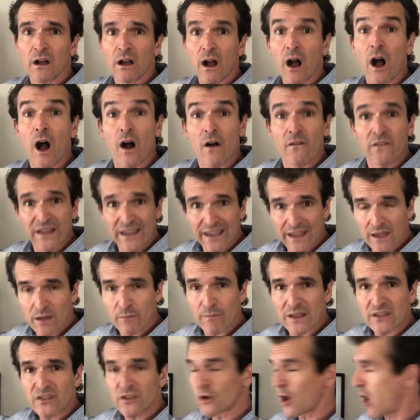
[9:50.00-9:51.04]
of him
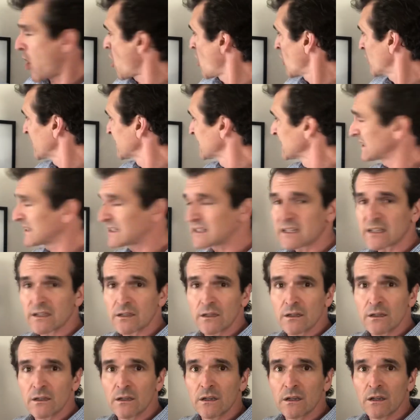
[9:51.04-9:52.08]
as an artist,
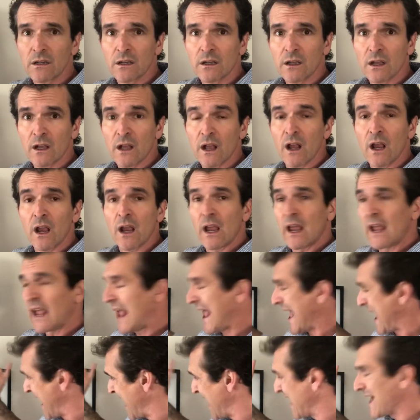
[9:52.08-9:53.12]

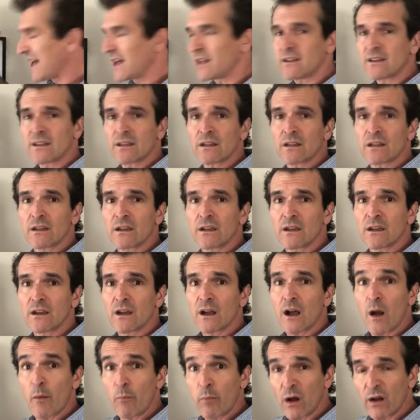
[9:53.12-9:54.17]
and
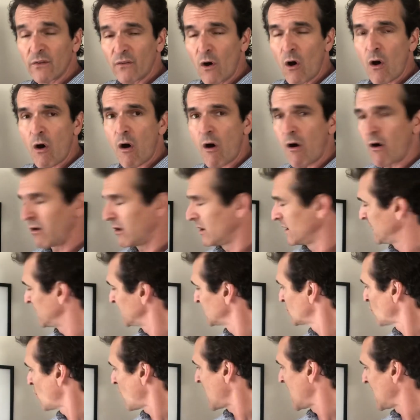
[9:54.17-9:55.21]
above all,
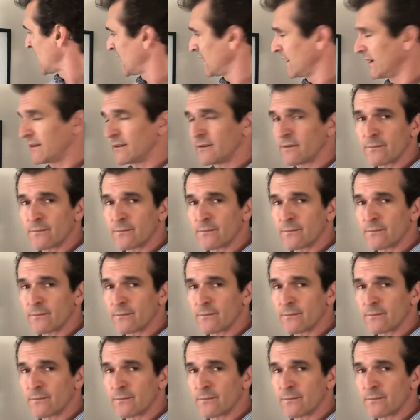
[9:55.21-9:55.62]
his why.